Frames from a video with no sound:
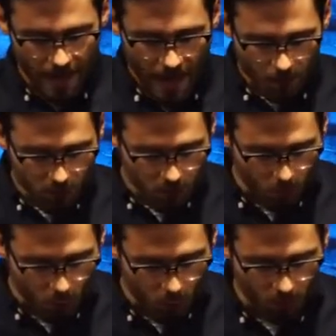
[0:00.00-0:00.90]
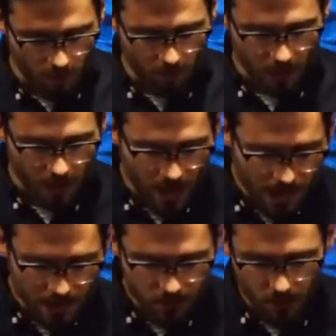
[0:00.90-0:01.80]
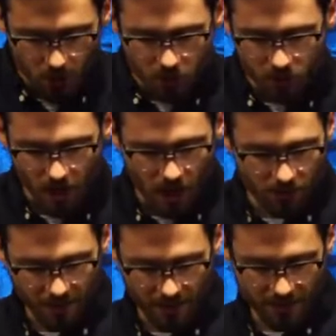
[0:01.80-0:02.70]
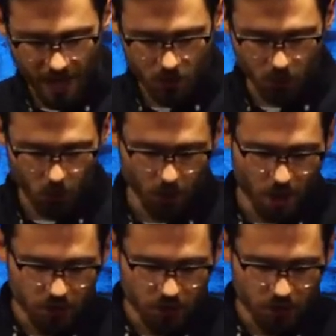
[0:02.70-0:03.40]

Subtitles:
how much more will they malign those of his household?